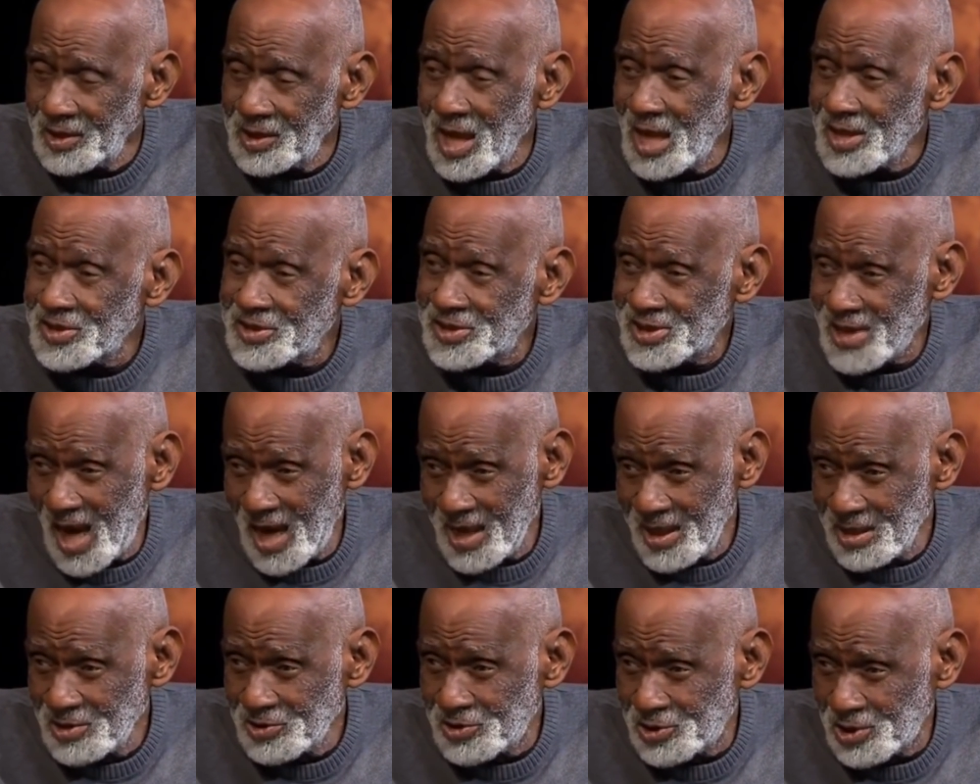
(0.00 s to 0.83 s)
that
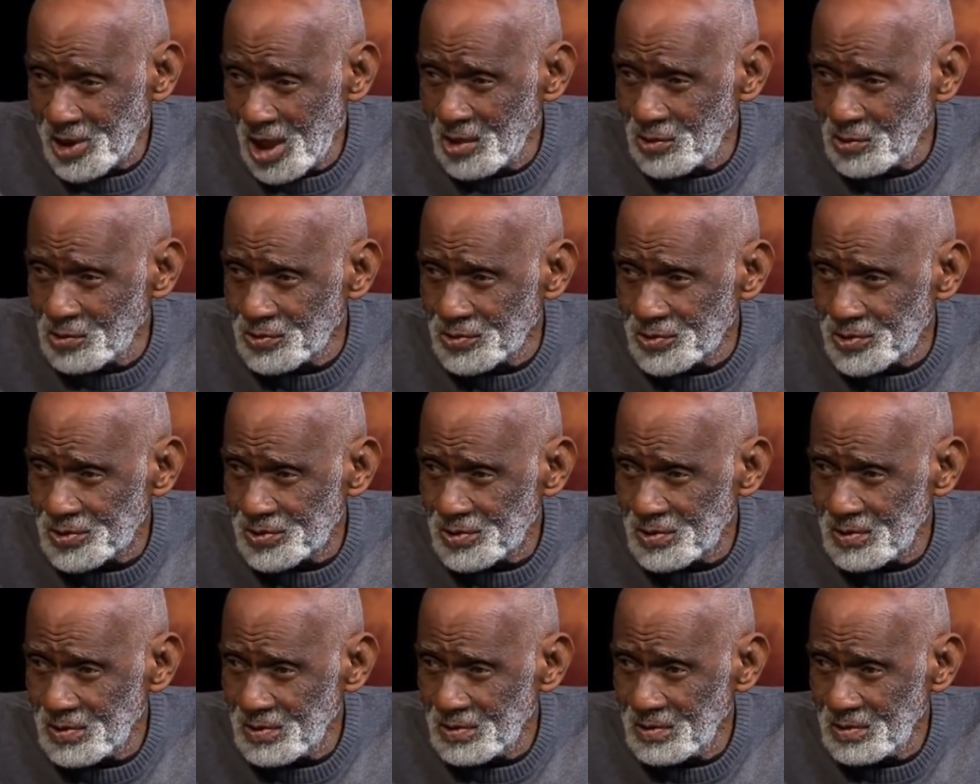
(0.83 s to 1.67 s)
science
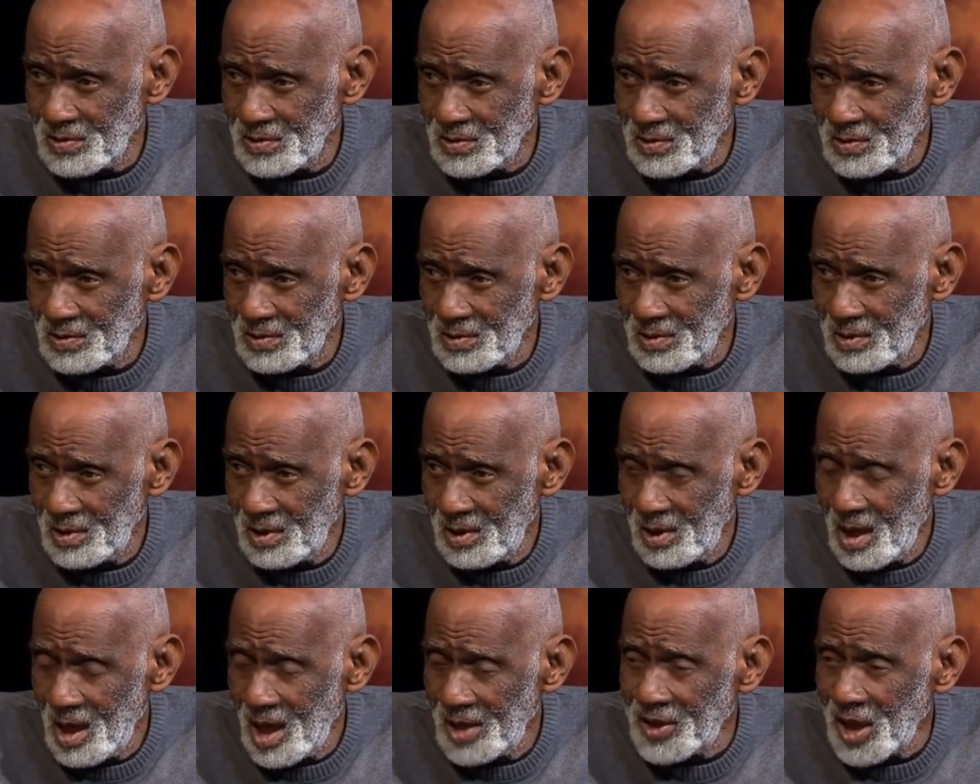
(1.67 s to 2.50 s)
shows
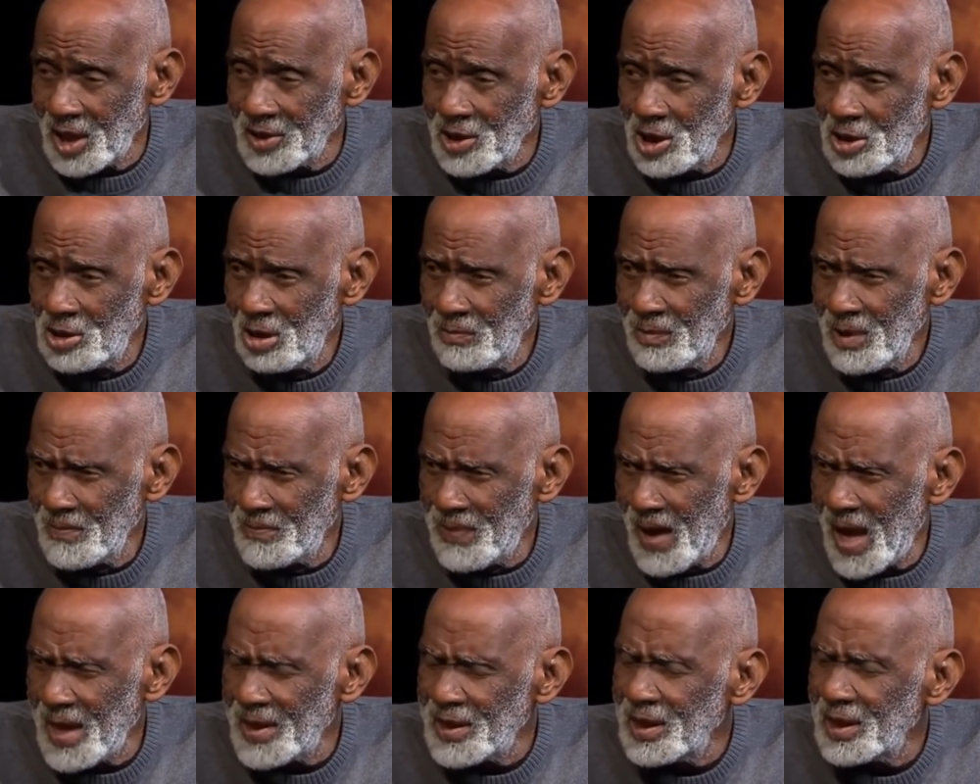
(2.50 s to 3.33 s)
that the
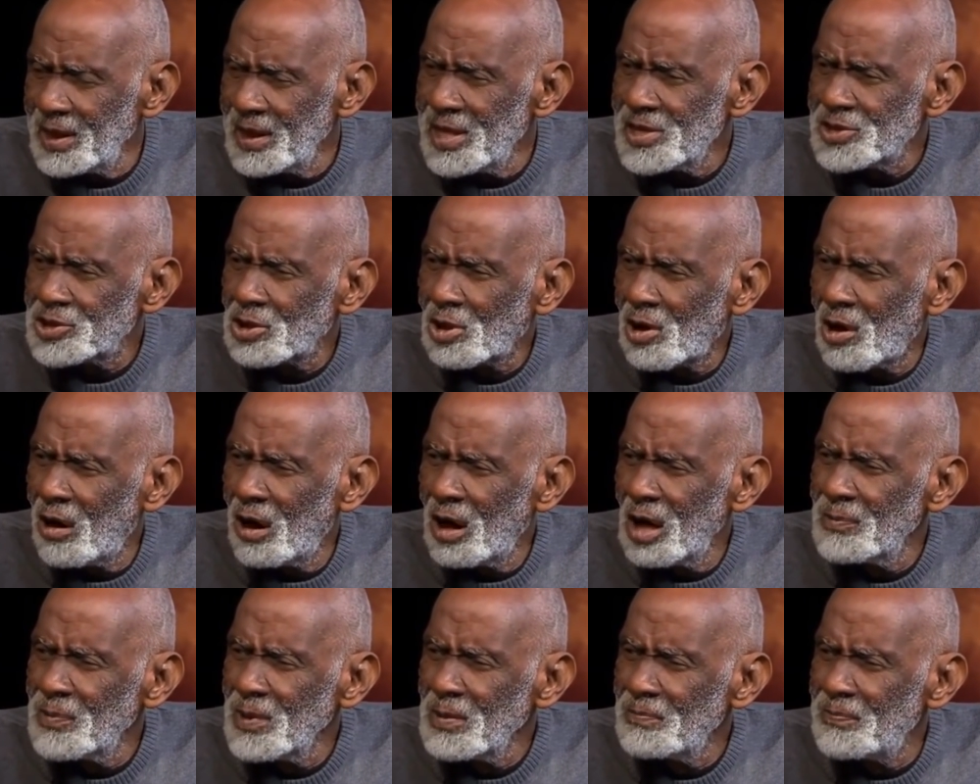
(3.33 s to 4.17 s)
human body is
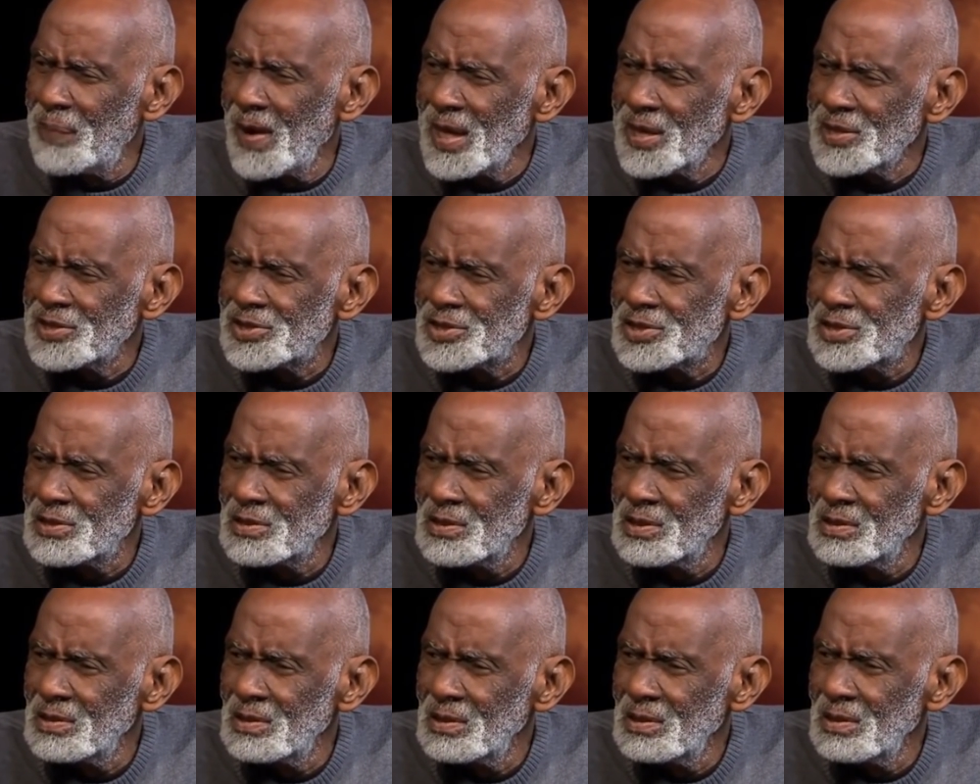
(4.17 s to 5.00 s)

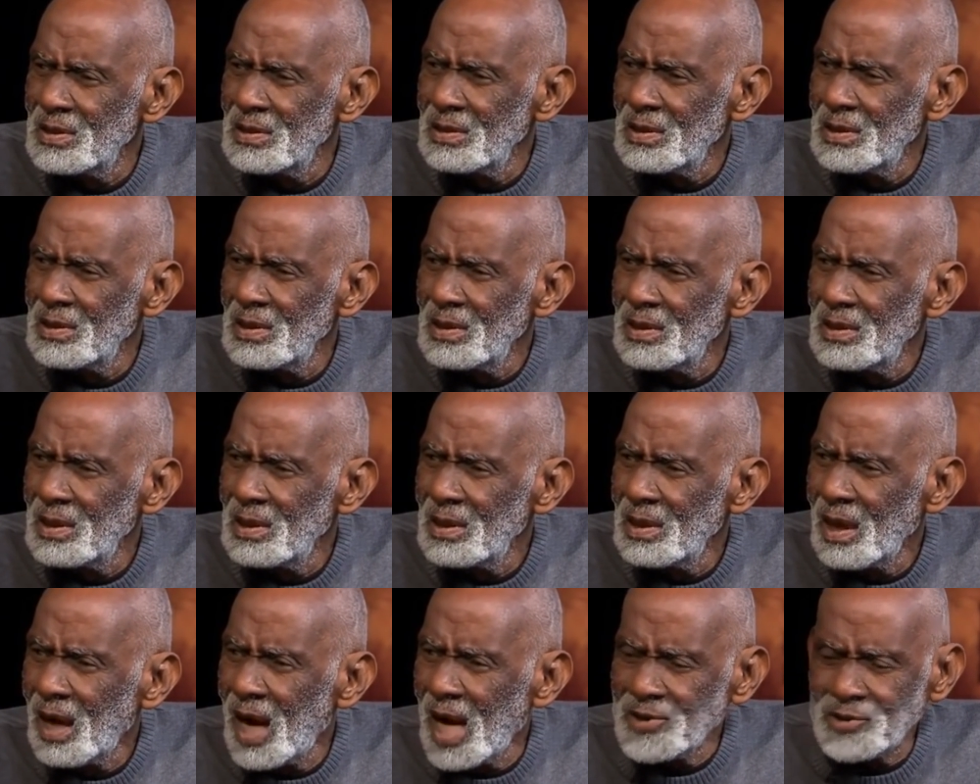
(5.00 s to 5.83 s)
carbon-based,
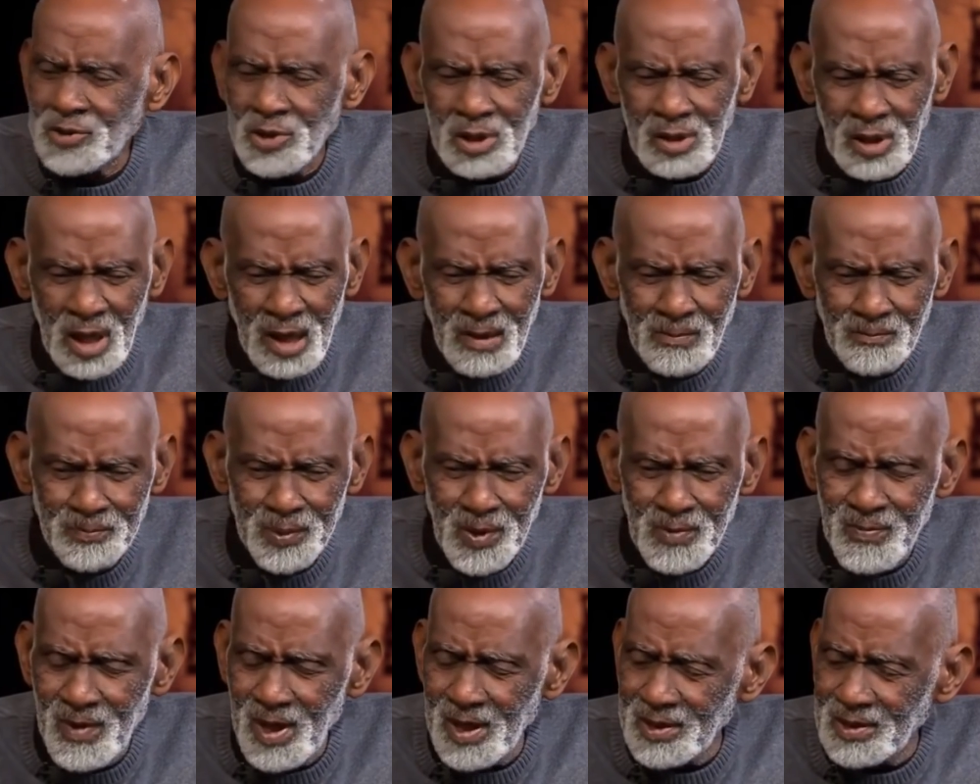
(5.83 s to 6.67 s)
and to
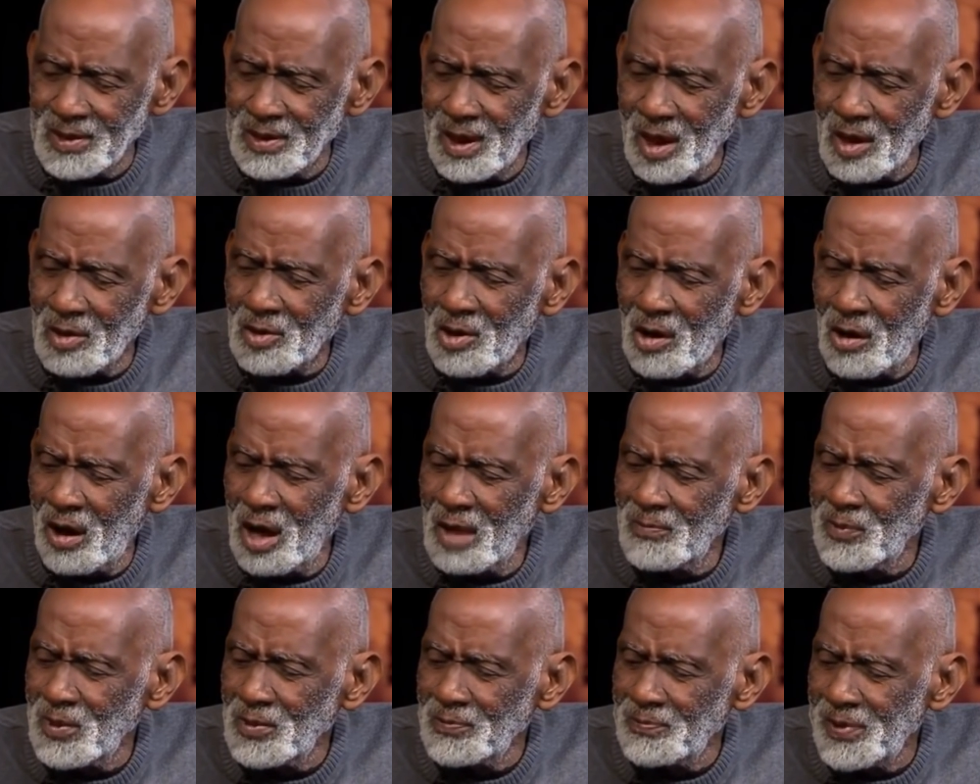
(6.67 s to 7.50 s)
complement a
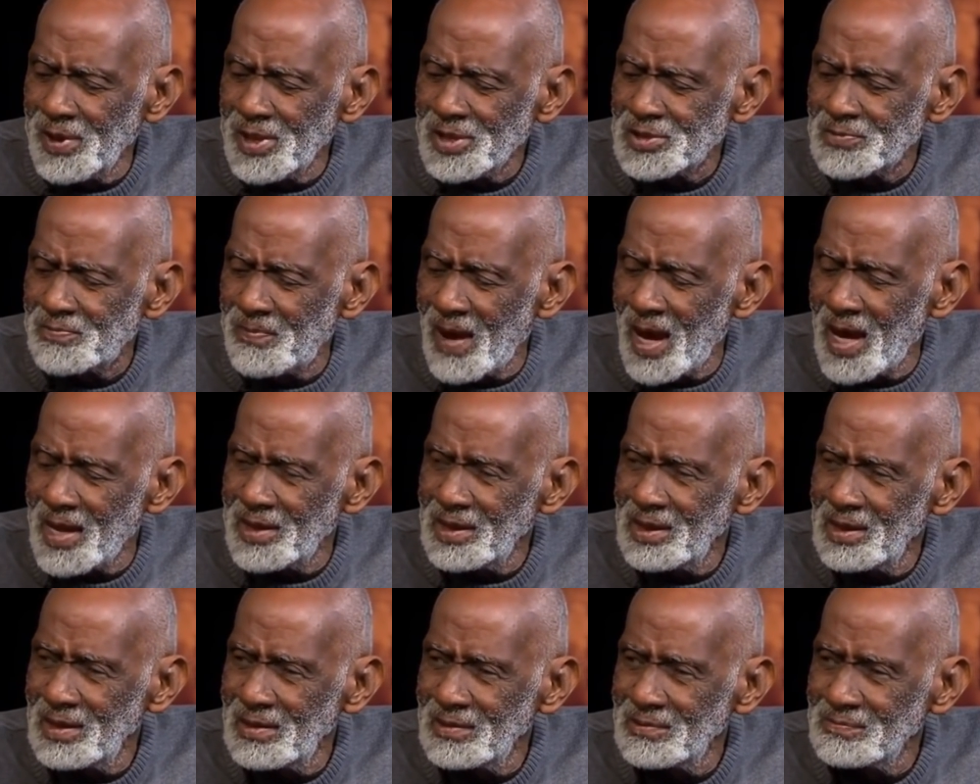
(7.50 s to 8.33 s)
carbon-based
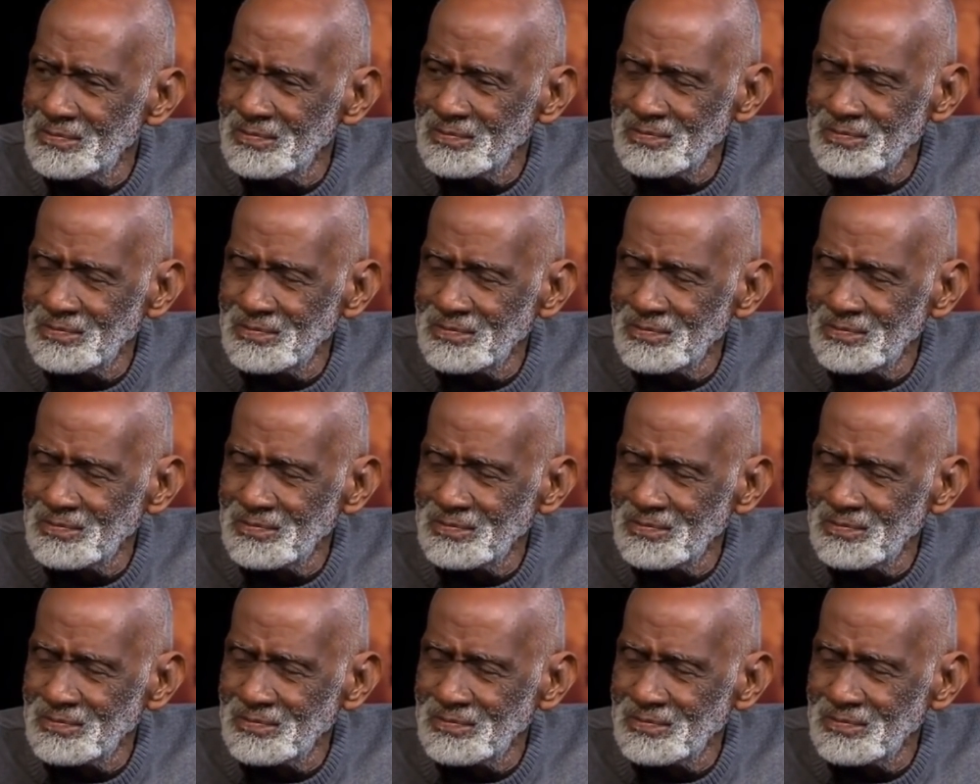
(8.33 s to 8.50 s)
body,